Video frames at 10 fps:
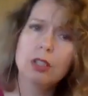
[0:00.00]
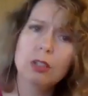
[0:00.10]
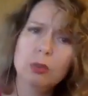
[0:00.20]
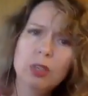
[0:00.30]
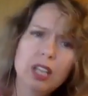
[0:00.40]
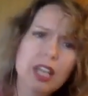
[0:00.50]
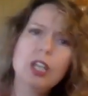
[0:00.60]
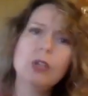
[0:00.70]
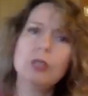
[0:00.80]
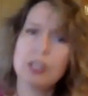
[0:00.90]
"What I
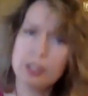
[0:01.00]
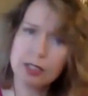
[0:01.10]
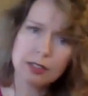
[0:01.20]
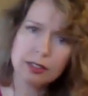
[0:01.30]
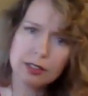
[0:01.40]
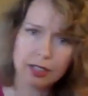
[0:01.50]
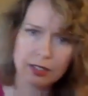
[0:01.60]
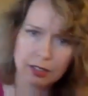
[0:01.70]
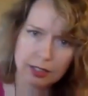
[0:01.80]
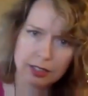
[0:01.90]
notice,"
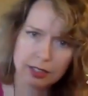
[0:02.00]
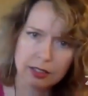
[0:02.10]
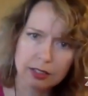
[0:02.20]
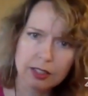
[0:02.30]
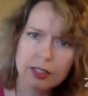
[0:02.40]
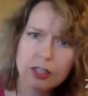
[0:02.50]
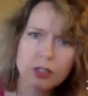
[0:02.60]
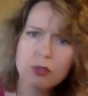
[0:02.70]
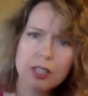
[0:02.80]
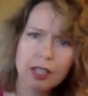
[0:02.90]
says Alyssa, "is that
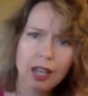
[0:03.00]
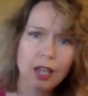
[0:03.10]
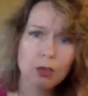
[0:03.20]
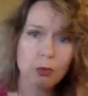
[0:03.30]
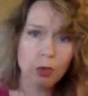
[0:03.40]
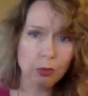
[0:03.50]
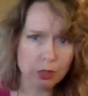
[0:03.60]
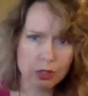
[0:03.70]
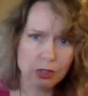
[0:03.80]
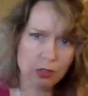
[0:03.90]
you say I
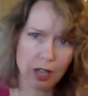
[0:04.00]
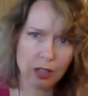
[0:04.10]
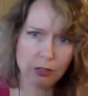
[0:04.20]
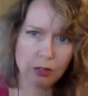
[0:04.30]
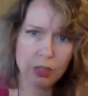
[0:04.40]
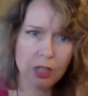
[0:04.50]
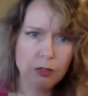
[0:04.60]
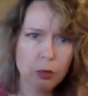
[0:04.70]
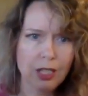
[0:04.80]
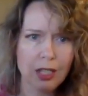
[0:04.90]
won't drive, but
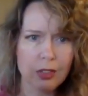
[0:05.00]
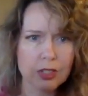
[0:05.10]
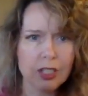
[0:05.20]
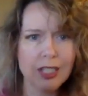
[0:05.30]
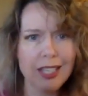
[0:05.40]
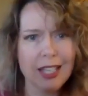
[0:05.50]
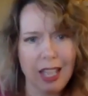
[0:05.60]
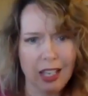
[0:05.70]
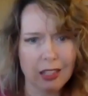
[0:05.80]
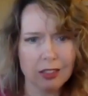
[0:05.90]
everyone else
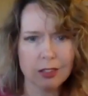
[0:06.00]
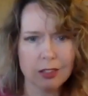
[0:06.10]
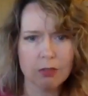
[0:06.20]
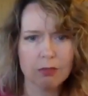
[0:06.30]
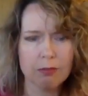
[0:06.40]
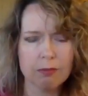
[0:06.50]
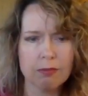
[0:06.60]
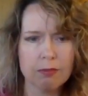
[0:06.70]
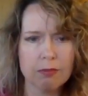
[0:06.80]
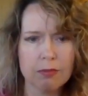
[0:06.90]
can't."
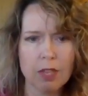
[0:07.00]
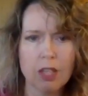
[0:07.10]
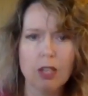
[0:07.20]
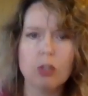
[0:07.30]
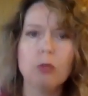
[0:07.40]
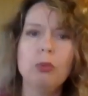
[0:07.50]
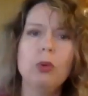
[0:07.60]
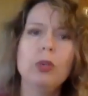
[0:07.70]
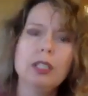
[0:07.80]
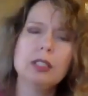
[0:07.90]
"The
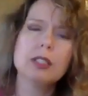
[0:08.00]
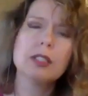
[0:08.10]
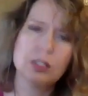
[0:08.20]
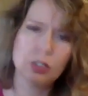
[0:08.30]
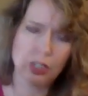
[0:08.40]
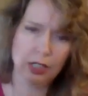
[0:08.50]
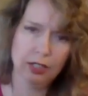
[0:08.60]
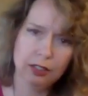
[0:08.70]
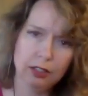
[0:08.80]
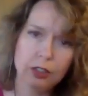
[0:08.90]
point is," says
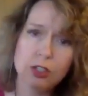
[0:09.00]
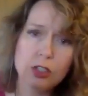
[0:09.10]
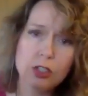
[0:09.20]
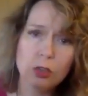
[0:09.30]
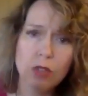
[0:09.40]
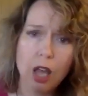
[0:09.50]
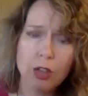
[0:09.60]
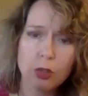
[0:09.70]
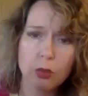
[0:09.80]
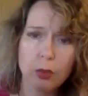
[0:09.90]
Jenny, "there is no
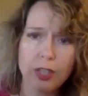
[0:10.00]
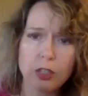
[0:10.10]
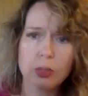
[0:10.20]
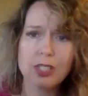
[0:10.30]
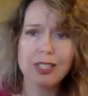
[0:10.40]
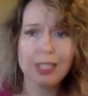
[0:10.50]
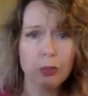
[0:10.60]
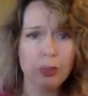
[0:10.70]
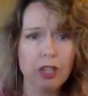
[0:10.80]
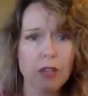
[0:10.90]
logical way to
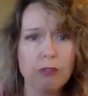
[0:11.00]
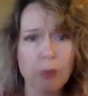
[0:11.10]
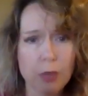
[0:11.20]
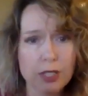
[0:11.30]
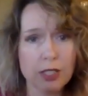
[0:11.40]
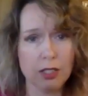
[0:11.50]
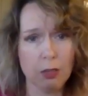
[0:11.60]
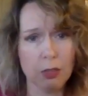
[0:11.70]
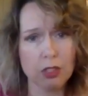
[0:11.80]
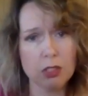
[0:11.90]
proceed without forcing
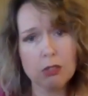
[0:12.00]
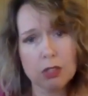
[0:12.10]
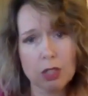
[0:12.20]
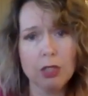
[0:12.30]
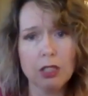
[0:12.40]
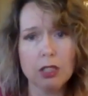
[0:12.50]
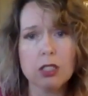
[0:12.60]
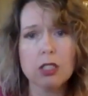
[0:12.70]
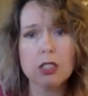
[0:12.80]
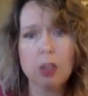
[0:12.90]
someone to do something that
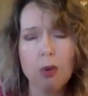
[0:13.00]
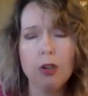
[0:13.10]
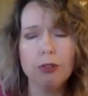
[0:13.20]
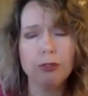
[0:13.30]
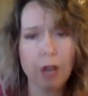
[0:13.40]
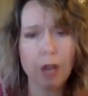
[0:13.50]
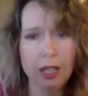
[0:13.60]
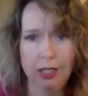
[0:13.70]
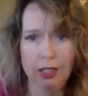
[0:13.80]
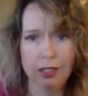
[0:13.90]
is so
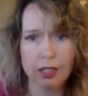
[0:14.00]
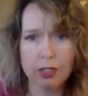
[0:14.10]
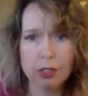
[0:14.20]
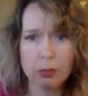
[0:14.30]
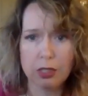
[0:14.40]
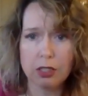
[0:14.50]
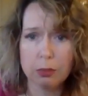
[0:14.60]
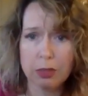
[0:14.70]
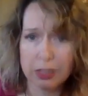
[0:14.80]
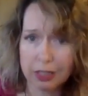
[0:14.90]
frightening as to be
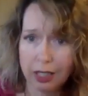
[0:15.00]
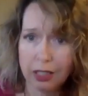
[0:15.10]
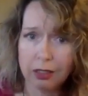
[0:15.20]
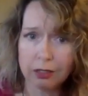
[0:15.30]
debilitating."